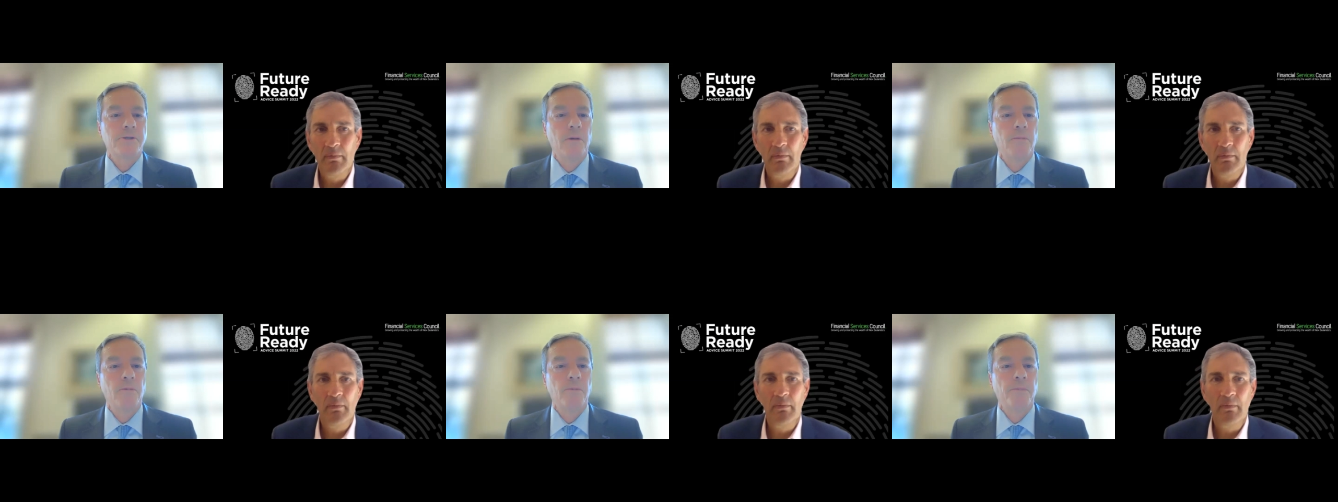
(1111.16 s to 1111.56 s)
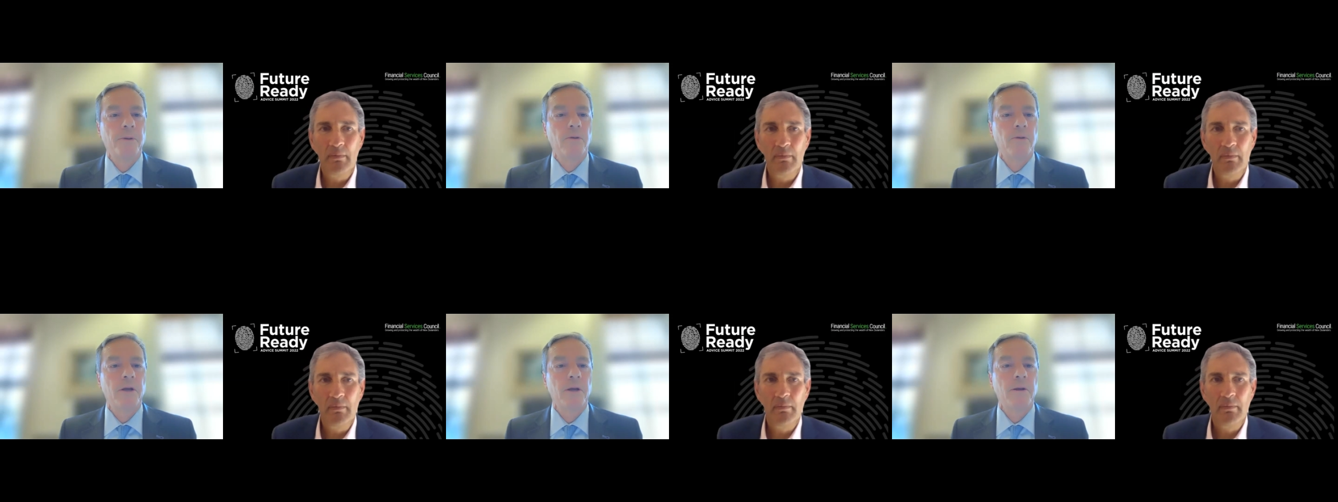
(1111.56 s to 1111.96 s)
Speaker 1: time, we'll be
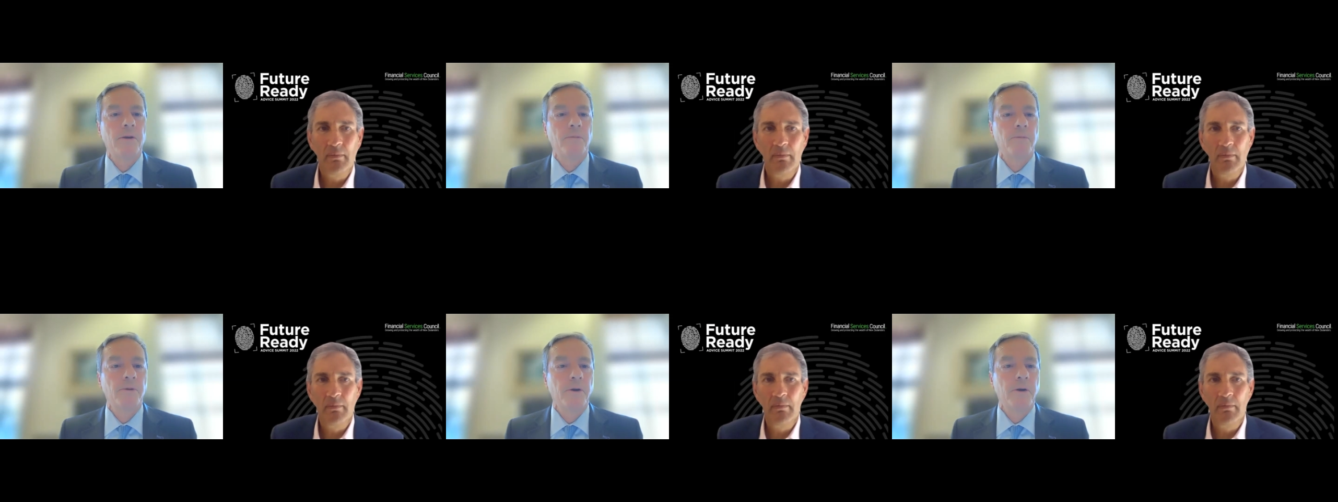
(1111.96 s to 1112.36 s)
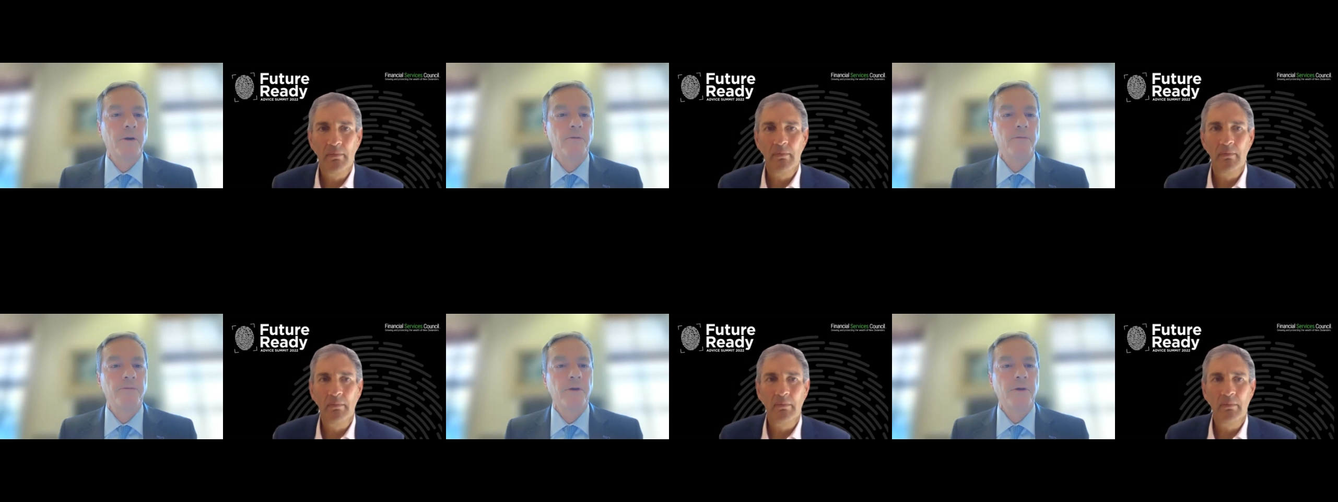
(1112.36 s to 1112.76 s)
looking at, you know,
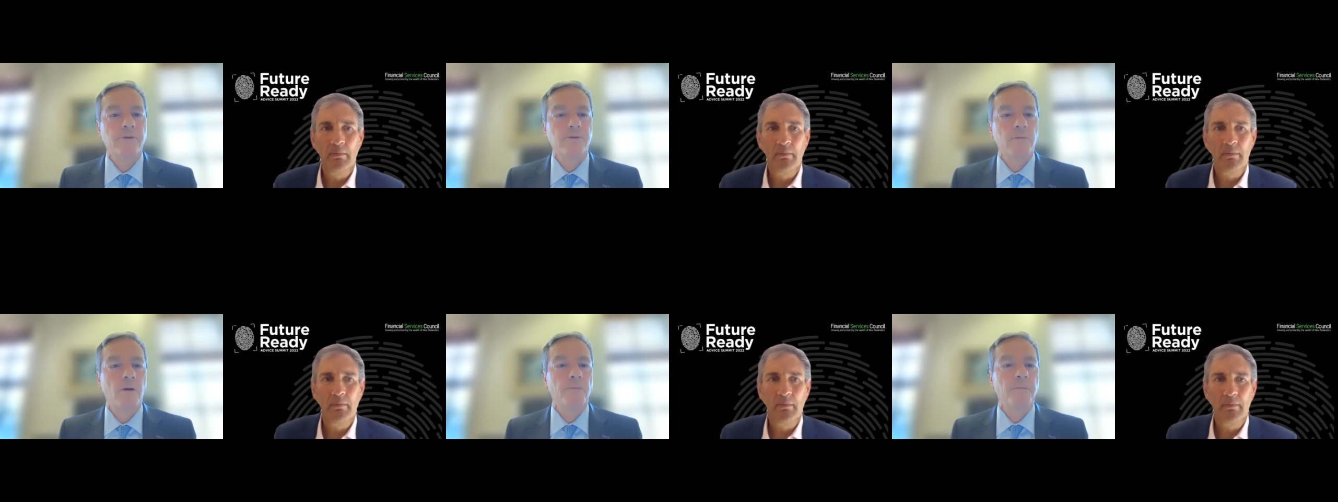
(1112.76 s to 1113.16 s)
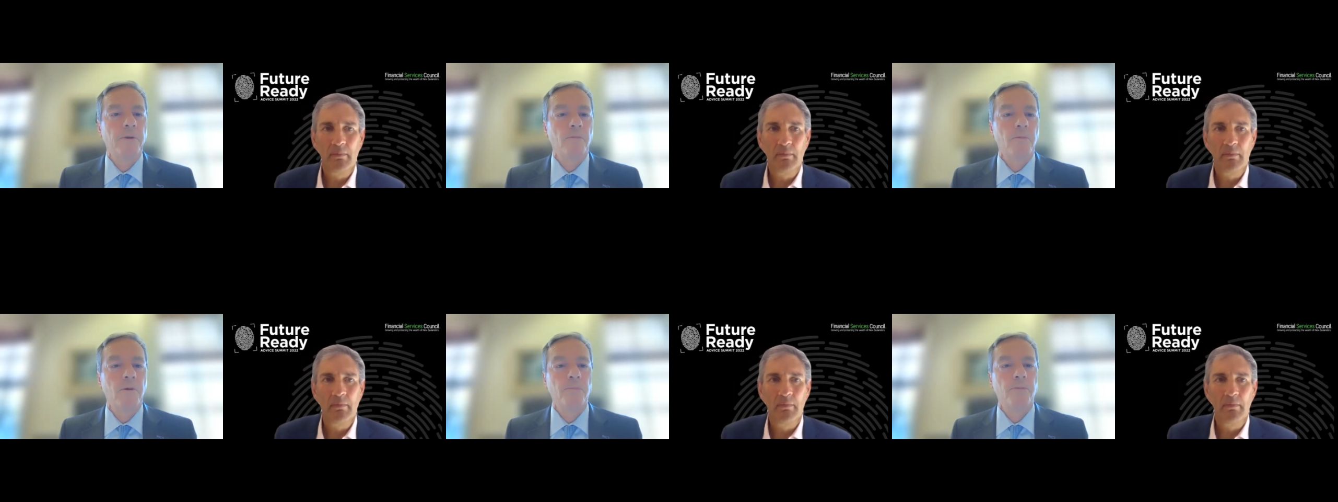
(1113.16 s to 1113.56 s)
the fees won't be at
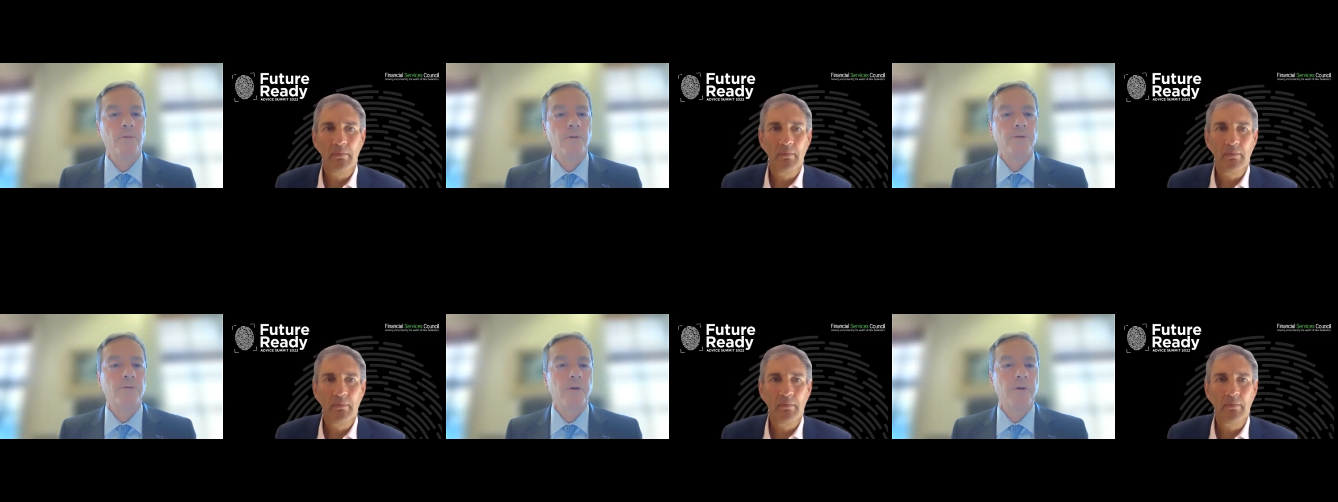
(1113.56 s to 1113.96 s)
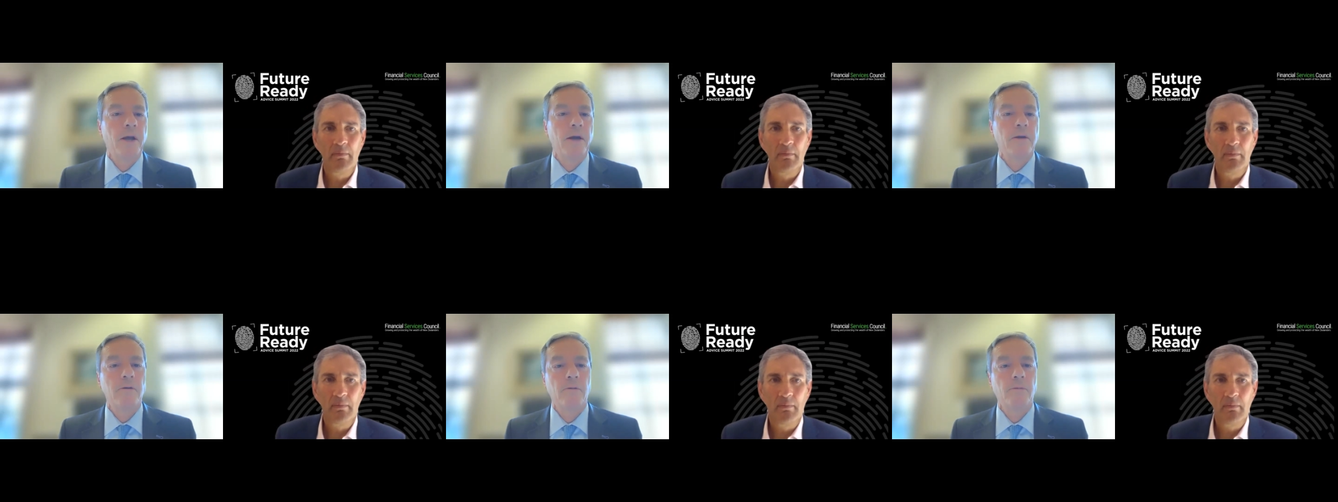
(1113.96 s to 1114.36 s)

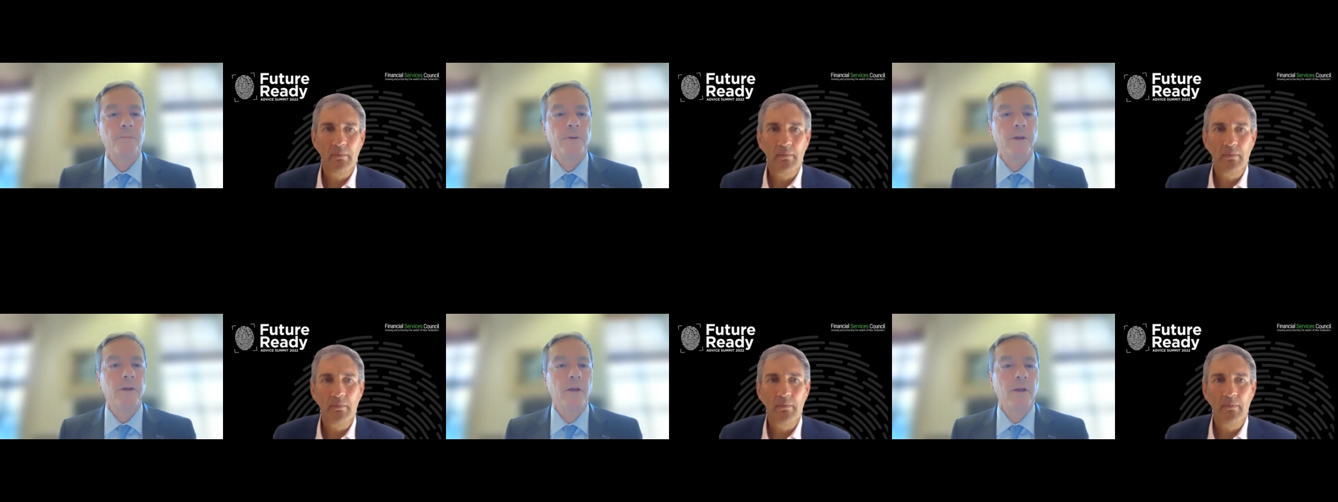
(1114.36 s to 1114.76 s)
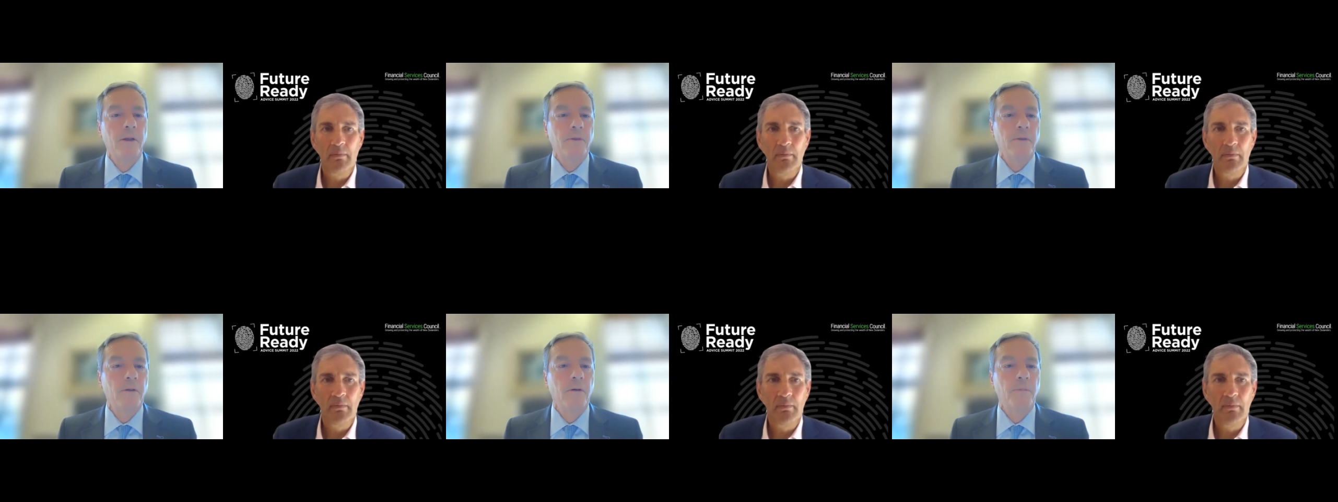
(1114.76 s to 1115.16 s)
one38 or be
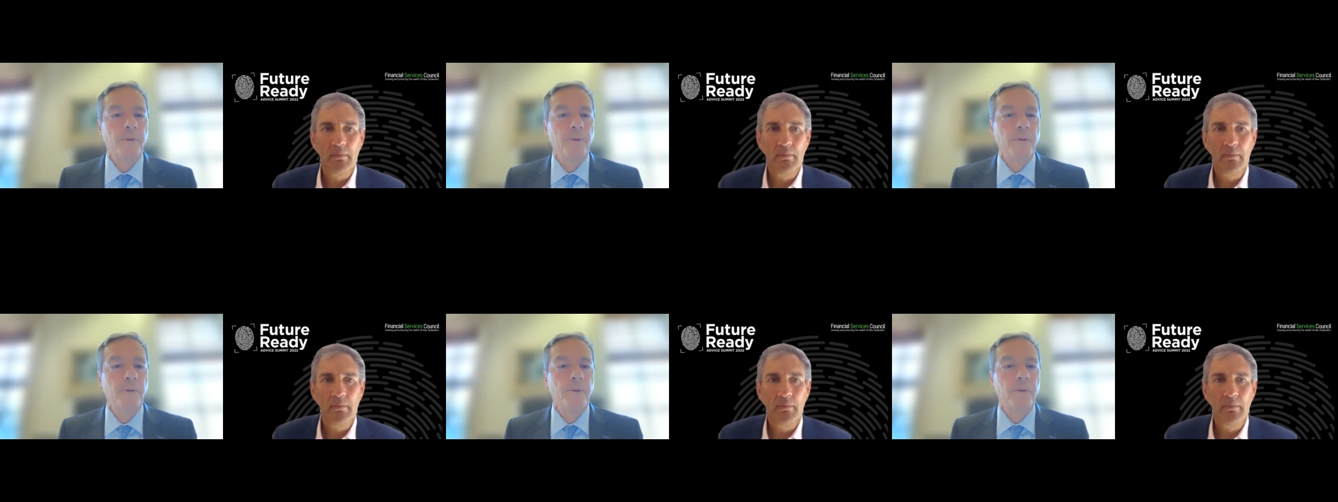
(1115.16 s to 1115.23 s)
they'll